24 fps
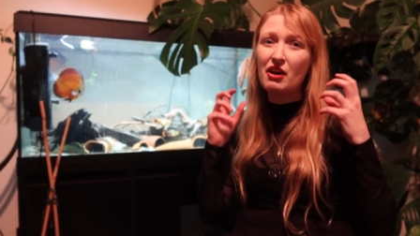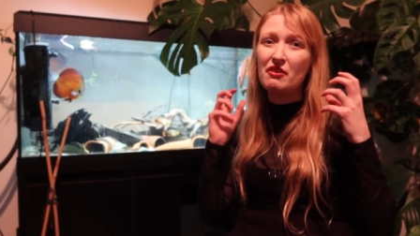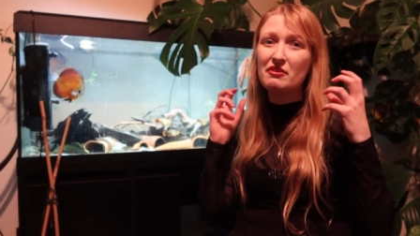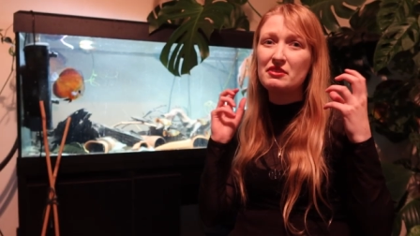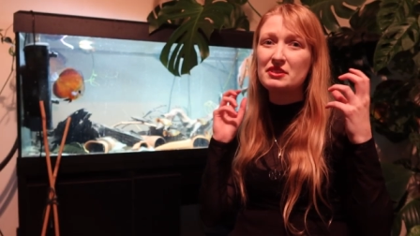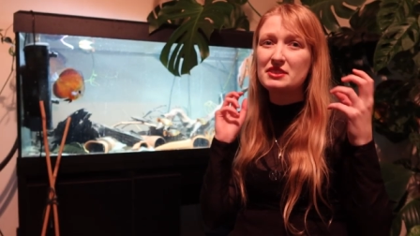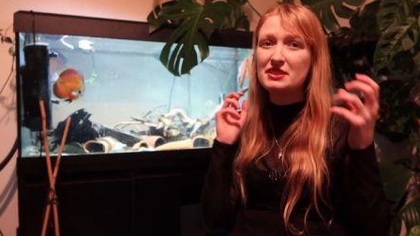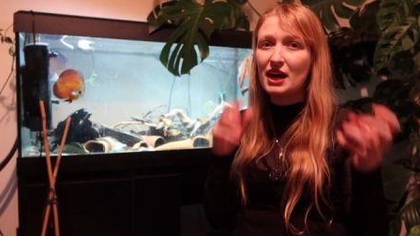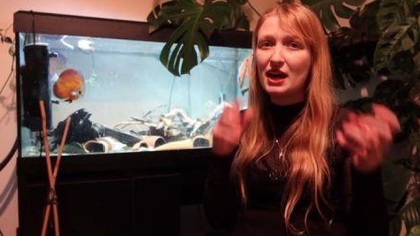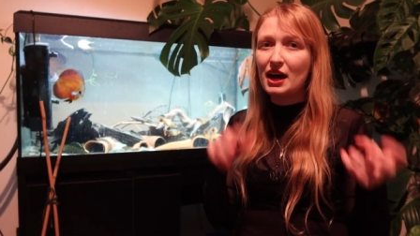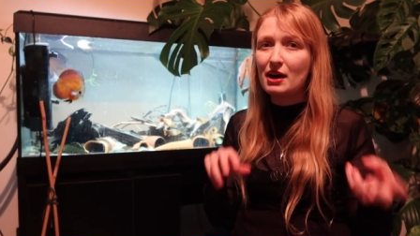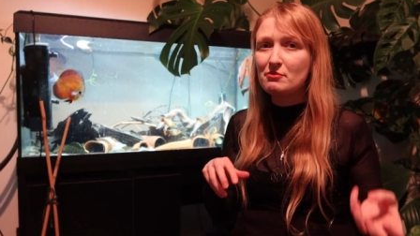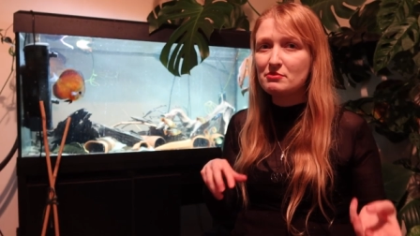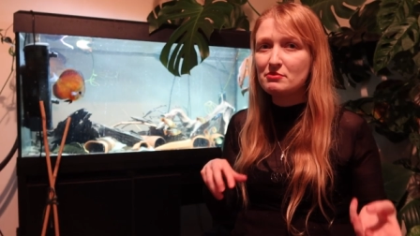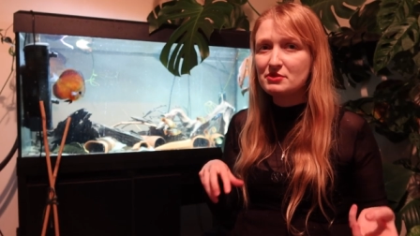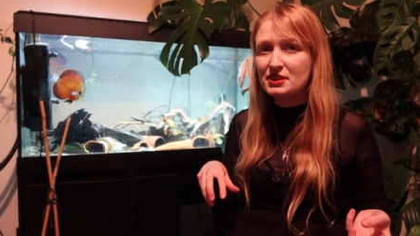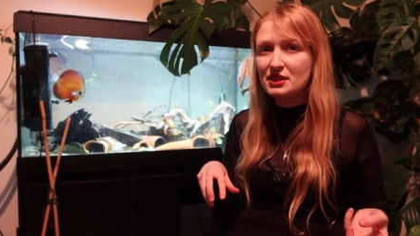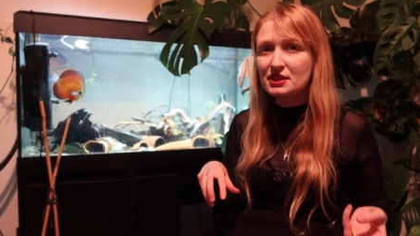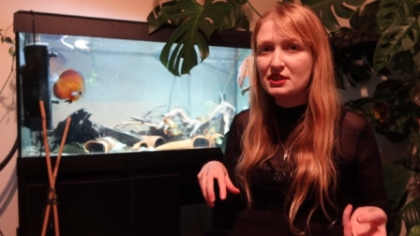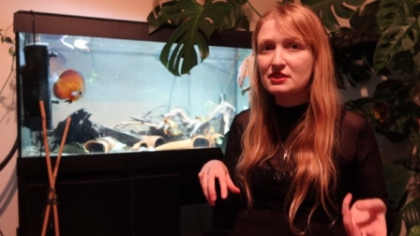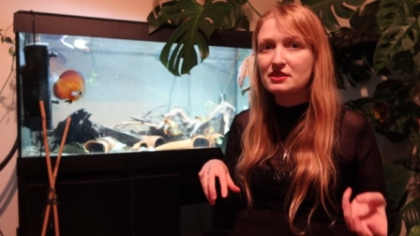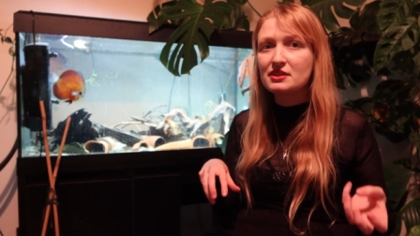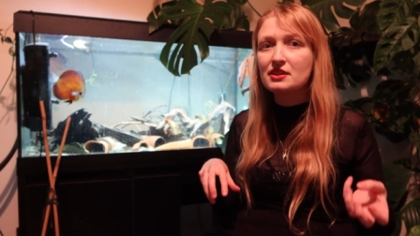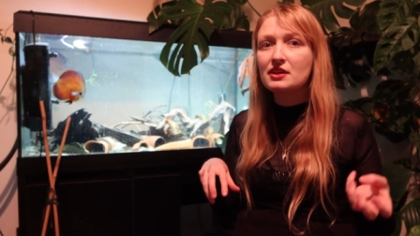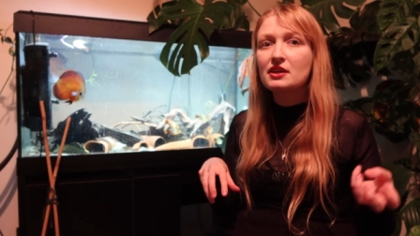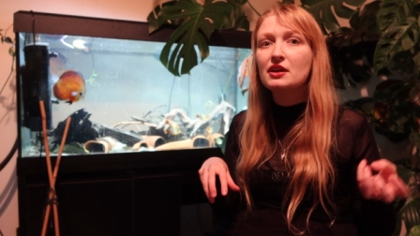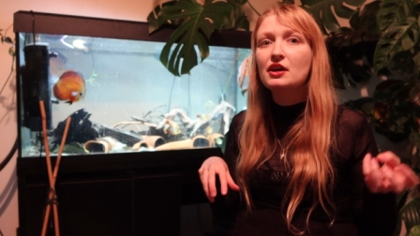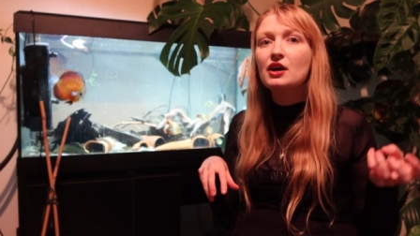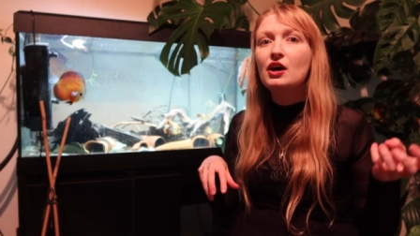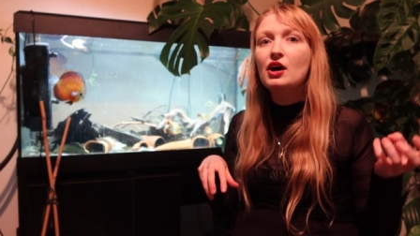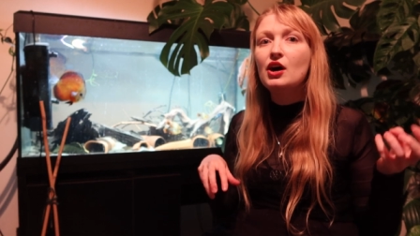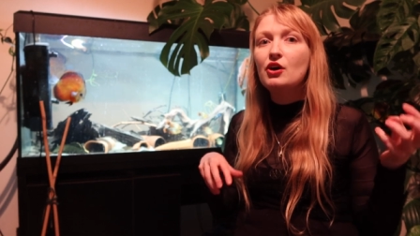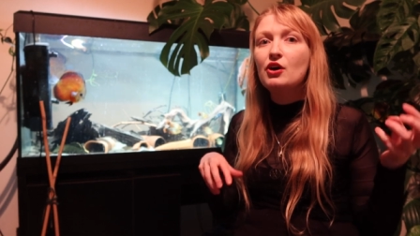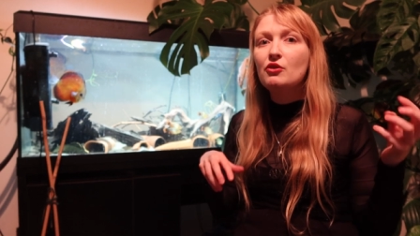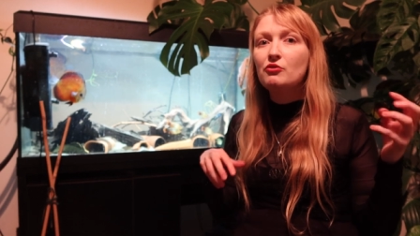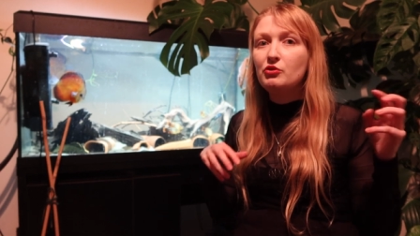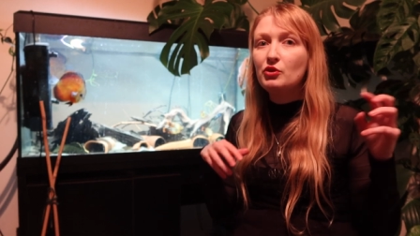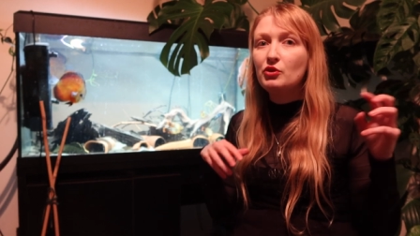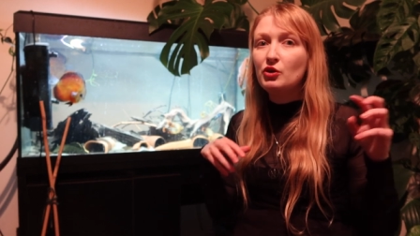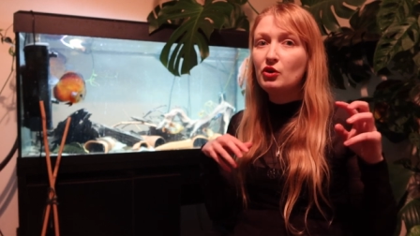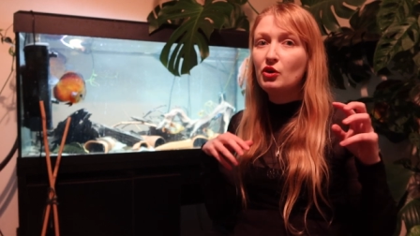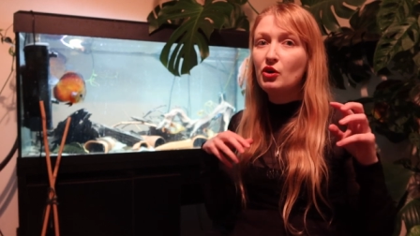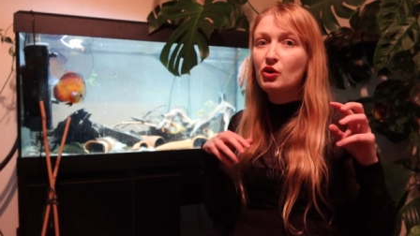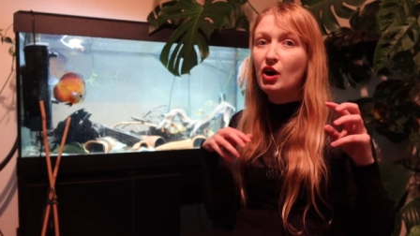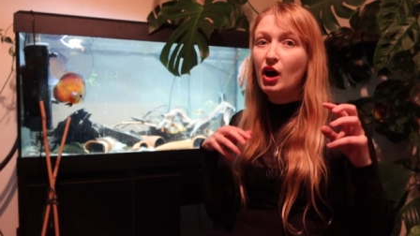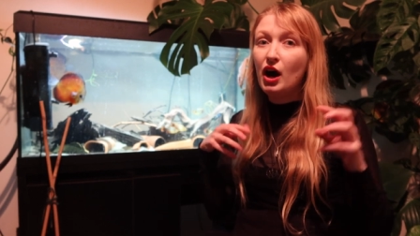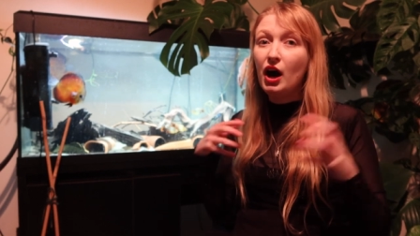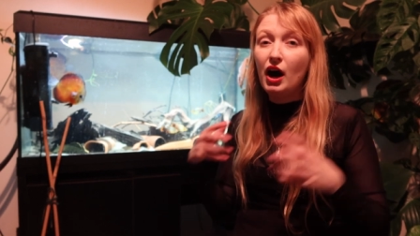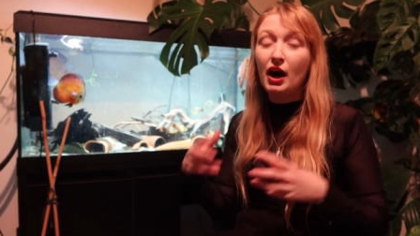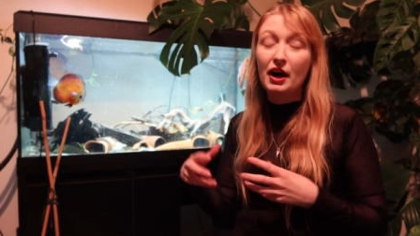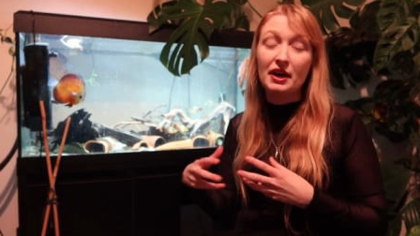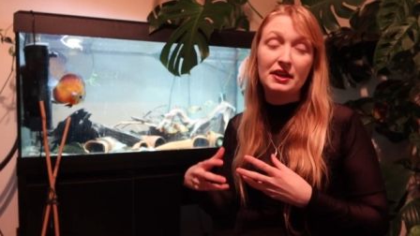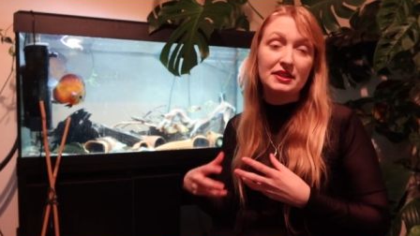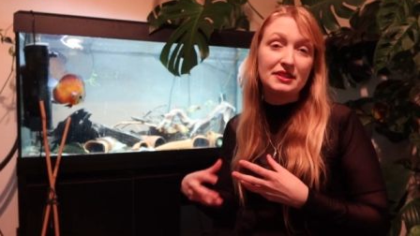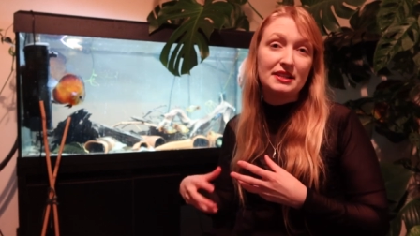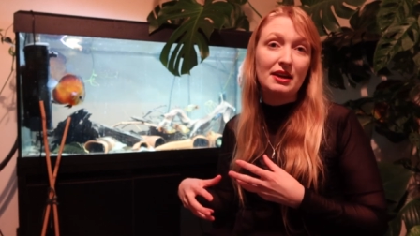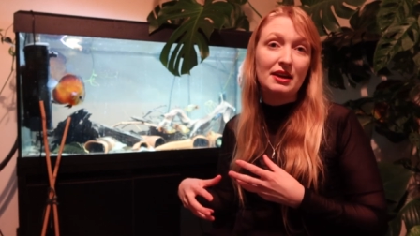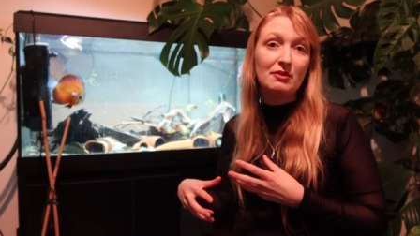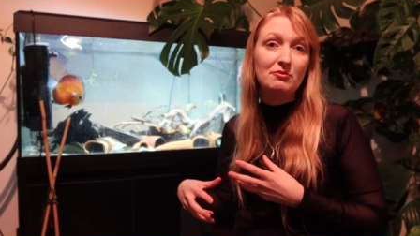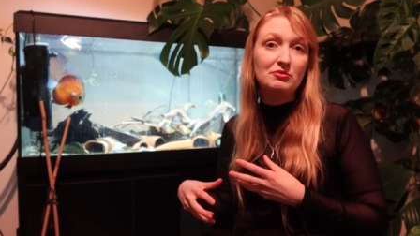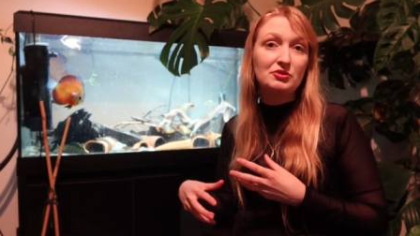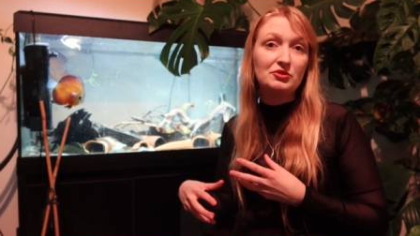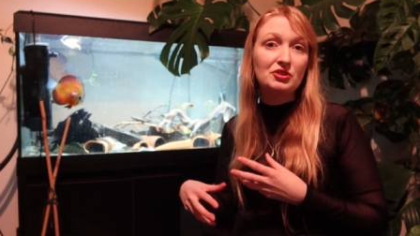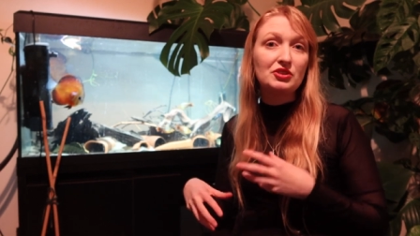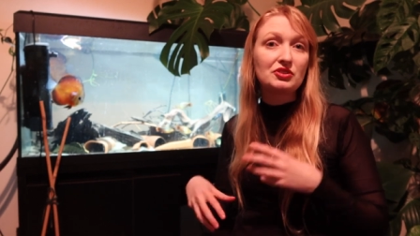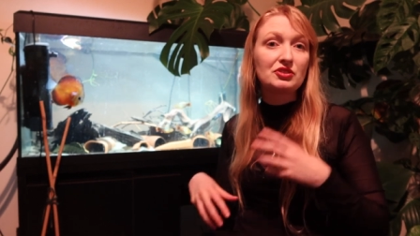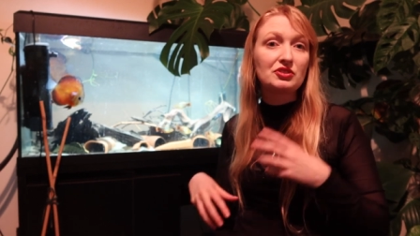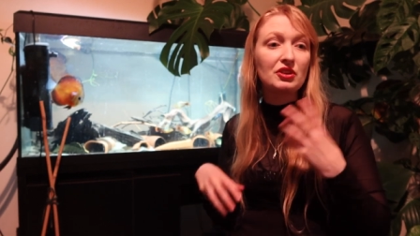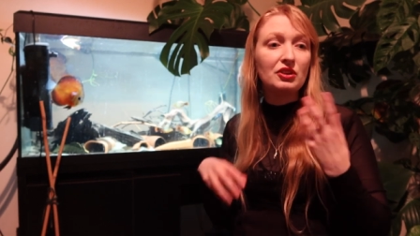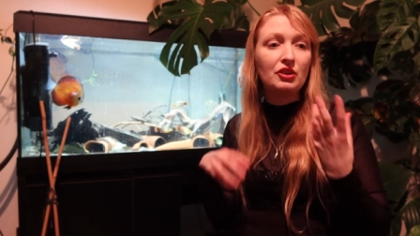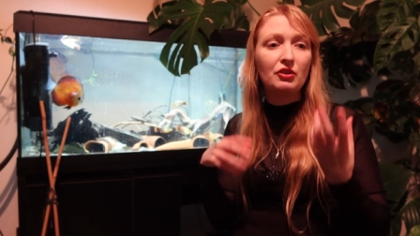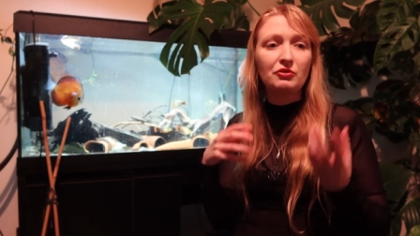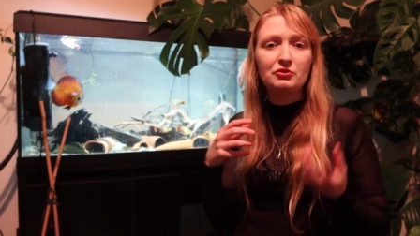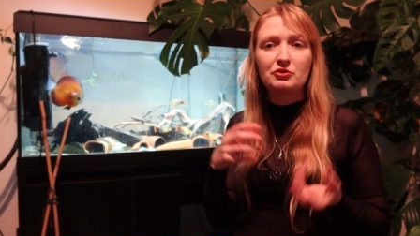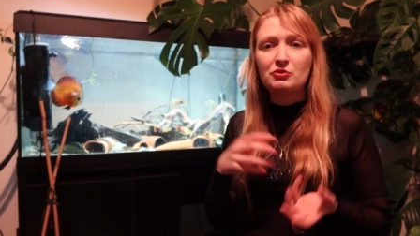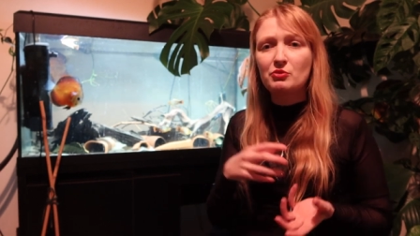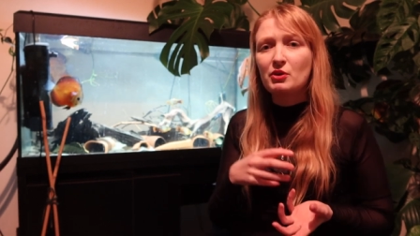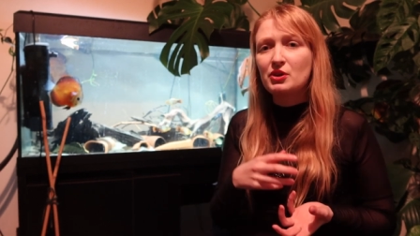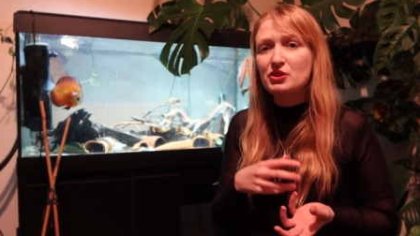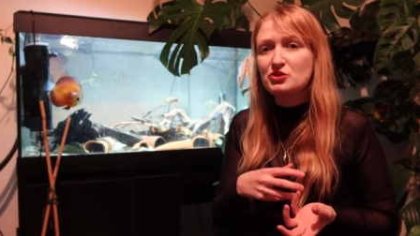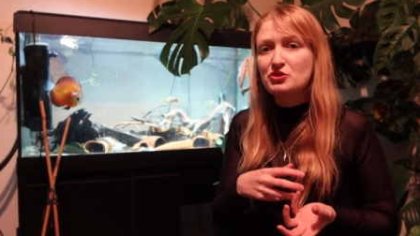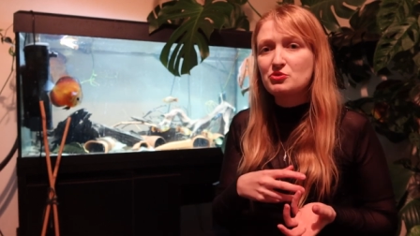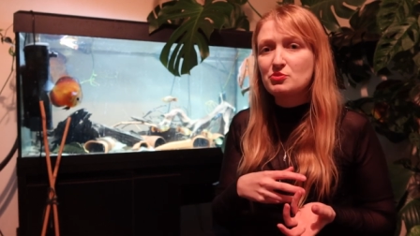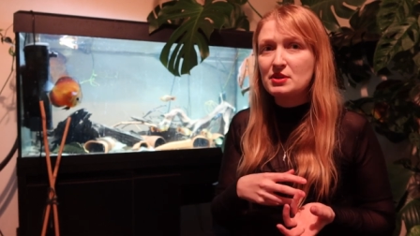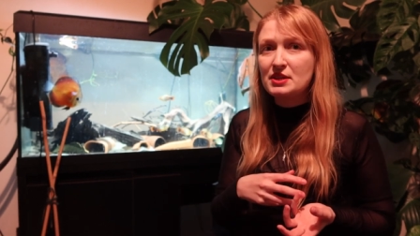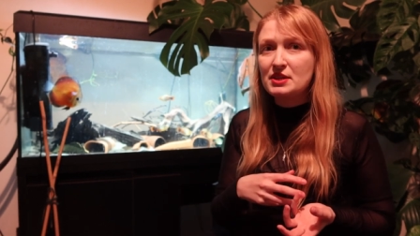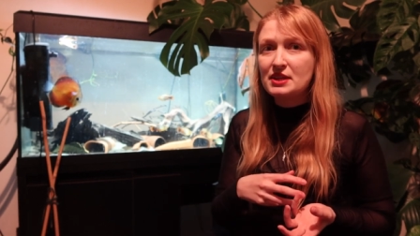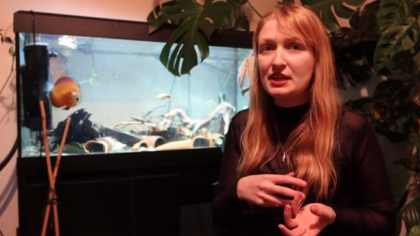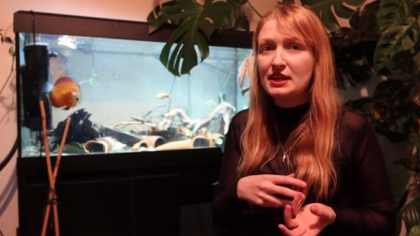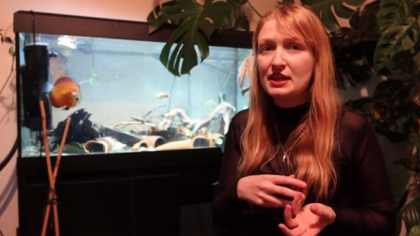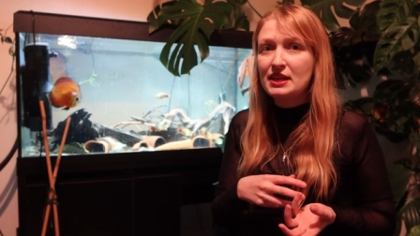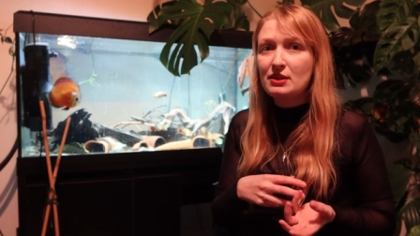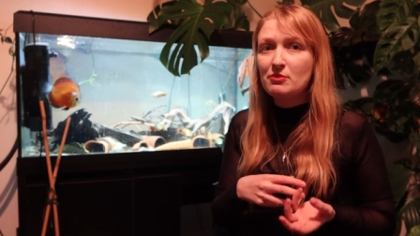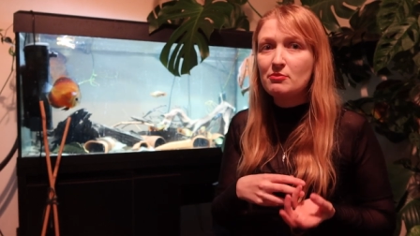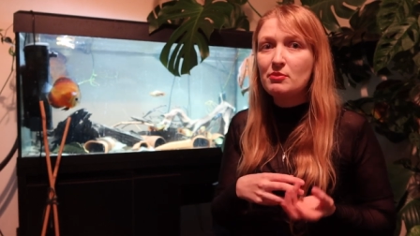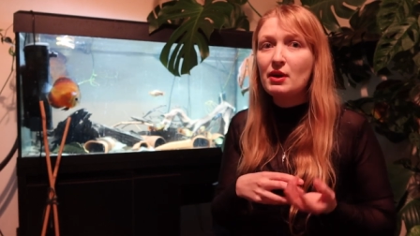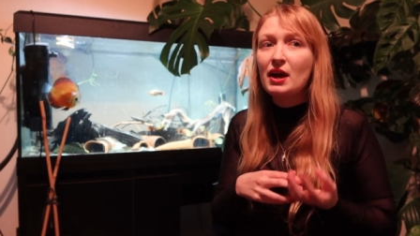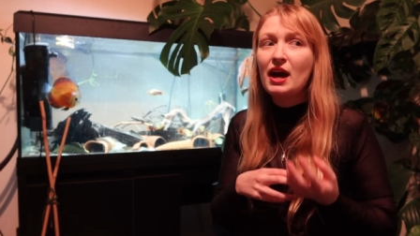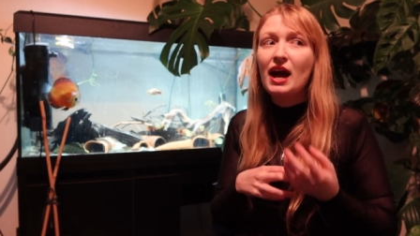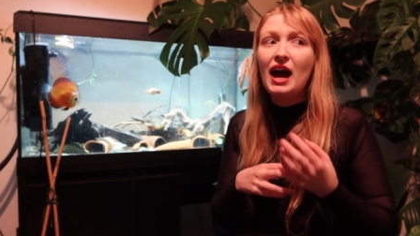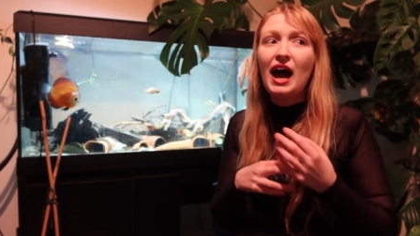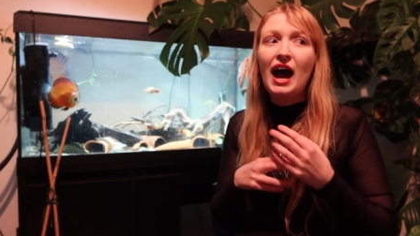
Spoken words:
are adapted for higher temperatures, a lot of the ones we keep,